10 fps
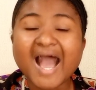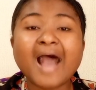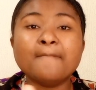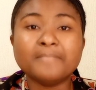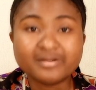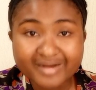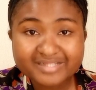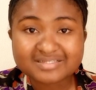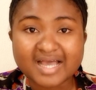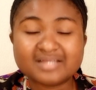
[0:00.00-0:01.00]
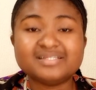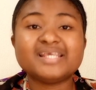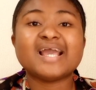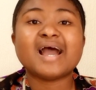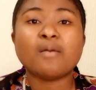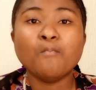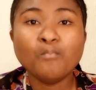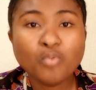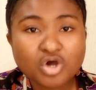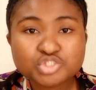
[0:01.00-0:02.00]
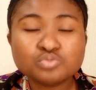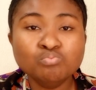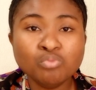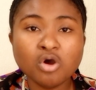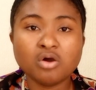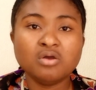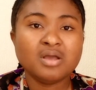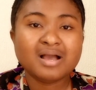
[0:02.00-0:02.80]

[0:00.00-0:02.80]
are greater, they are much more